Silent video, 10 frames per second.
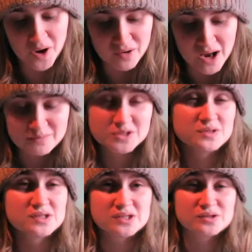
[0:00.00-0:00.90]
I
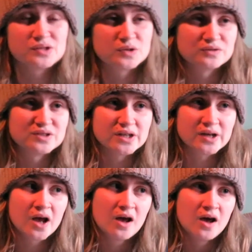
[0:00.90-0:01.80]
absolutely loved it.
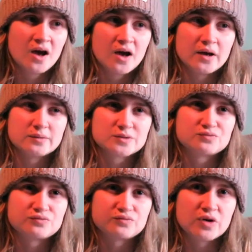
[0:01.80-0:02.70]
It was
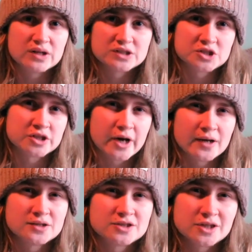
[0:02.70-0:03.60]
really
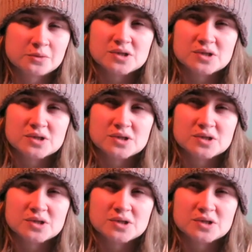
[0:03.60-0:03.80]
strange.